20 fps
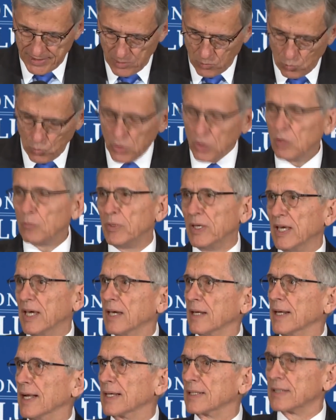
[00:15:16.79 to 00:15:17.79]
it will be
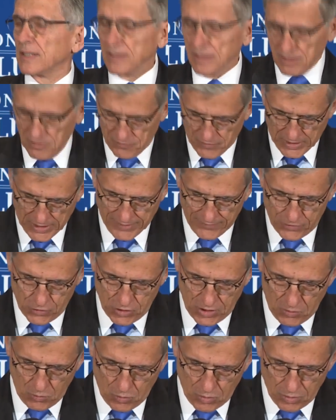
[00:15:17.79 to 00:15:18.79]
connected in a
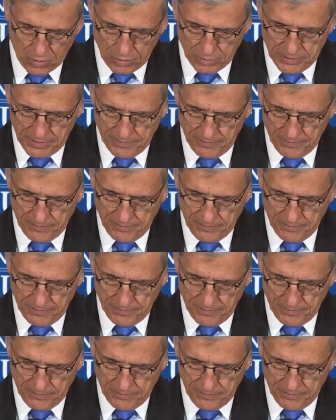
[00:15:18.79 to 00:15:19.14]
5G world.